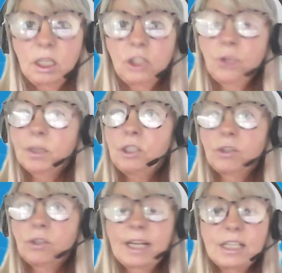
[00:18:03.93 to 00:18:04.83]
You are
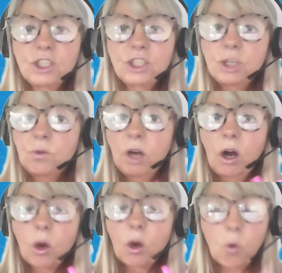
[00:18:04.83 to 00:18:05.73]
looking to
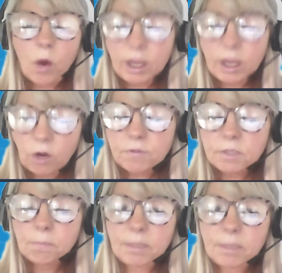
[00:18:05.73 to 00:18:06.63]
quite
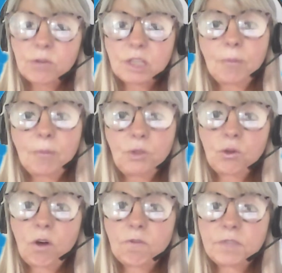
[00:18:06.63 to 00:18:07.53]
often build up your
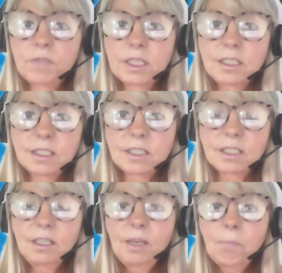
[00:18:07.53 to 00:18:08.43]
confidence,
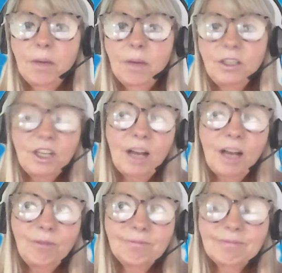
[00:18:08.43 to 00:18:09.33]
but
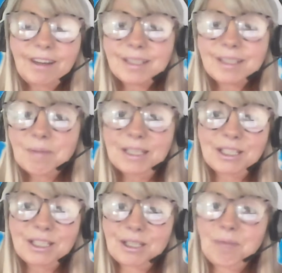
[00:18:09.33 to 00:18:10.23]
I speak to
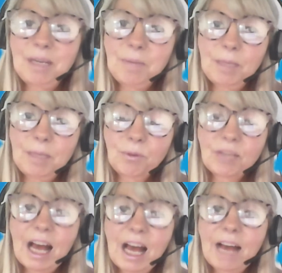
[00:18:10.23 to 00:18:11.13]
so many people
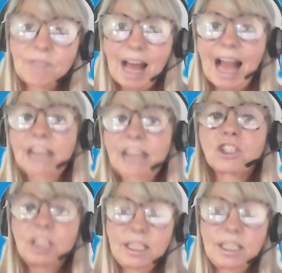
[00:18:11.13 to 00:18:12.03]
that have
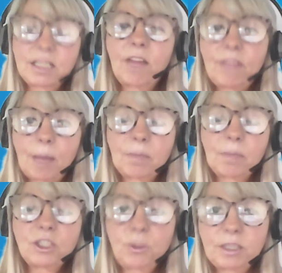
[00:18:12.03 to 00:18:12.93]
actually done that by
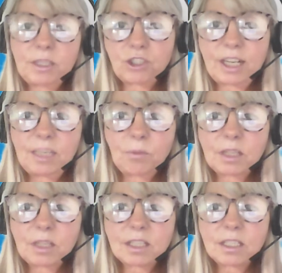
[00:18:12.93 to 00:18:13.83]
doing training with
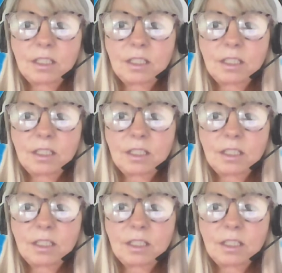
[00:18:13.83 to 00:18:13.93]
us.